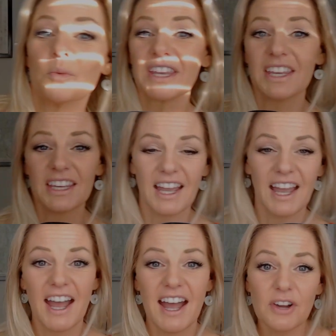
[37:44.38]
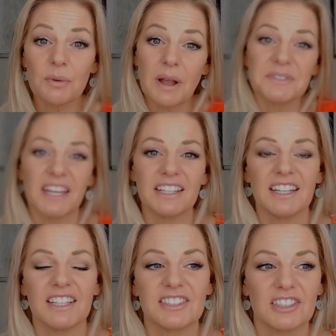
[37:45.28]
We have a website.
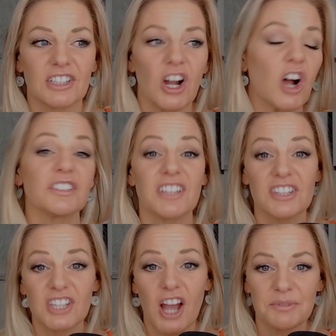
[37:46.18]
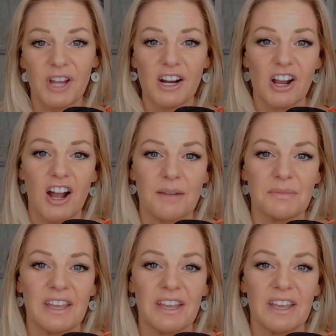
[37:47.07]
It's calledtothetop.com.